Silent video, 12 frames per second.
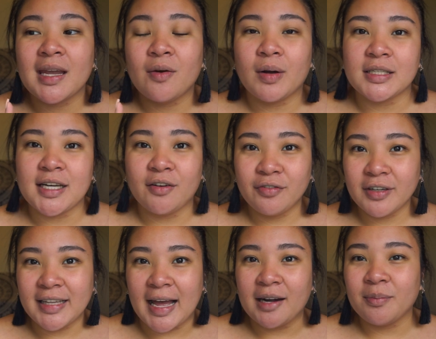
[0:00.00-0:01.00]
watch out for
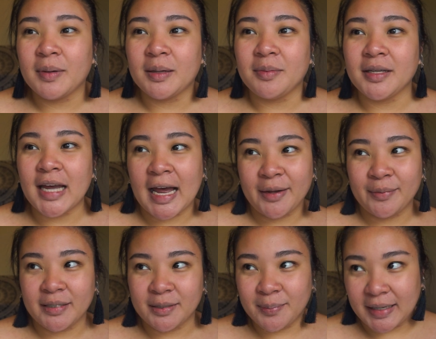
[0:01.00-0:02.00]
that. Maybe I
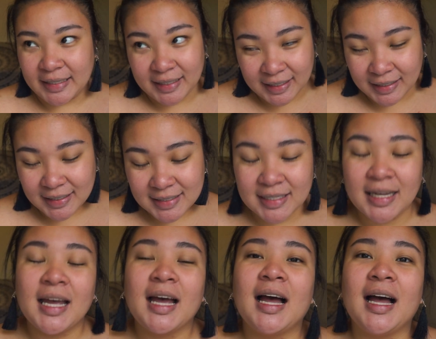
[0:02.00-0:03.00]
will buy
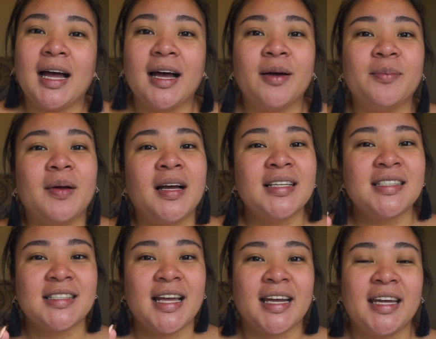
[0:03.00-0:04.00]
it. Um,
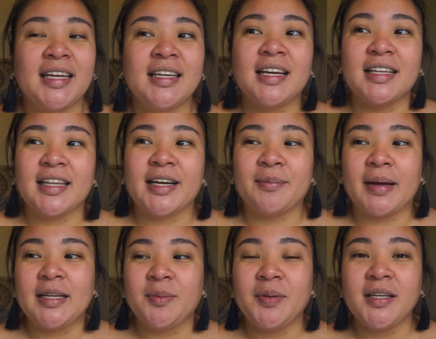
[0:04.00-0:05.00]
second, there
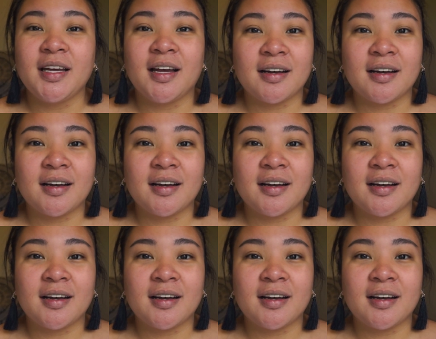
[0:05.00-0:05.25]
might be a